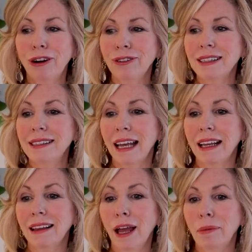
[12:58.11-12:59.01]
heard the
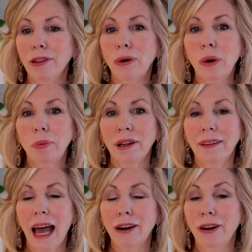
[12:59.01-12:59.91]
saying climbing the corporate
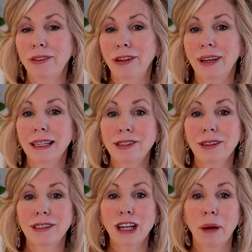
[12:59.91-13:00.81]
ladder and you get to
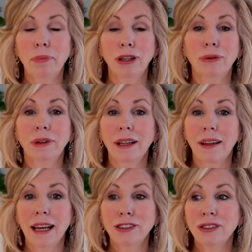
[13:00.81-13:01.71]
the top and you
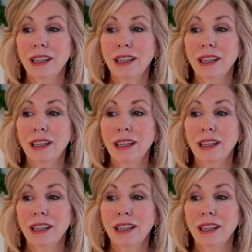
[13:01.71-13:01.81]
realize